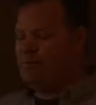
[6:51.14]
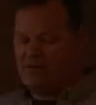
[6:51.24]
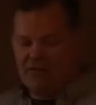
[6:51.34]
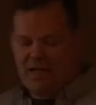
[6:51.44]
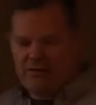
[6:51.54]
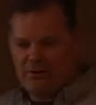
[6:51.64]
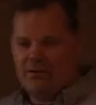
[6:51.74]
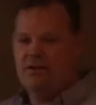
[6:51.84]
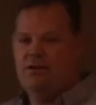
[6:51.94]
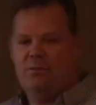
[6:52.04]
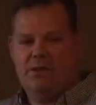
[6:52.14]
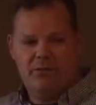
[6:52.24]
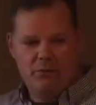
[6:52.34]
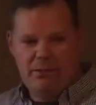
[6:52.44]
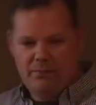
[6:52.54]
and personality. We
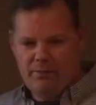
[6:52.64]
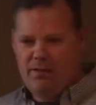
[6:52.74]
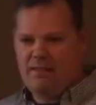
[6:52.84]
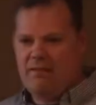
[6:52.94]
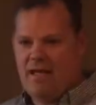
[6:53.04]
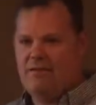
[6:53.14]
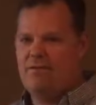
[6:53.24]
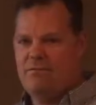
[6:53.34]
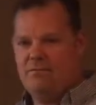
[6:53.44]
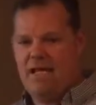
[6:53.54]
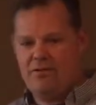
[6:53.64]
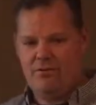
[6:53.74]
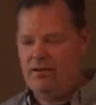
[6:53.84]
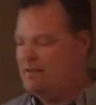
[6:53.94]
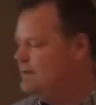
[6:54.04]
all know people like that. They're
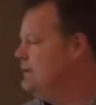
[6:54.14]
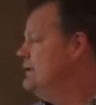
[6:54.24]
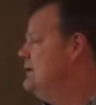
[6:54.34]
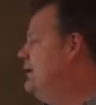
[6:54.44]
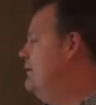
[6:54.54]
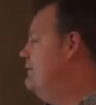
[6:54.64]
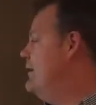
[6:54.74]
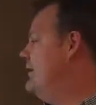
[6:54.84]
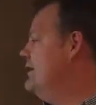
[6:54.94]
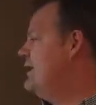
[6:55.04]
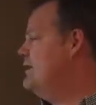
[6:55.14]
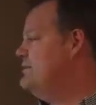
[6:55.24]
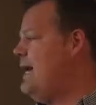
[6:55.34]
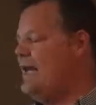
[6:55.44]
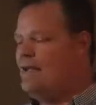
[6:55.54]
naturally very
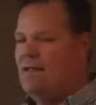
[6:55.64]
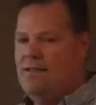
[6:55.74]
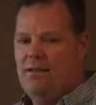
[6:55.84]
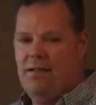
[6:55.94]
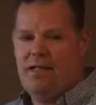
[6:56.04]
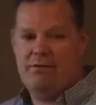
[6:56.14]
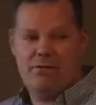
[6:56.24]
charismatic and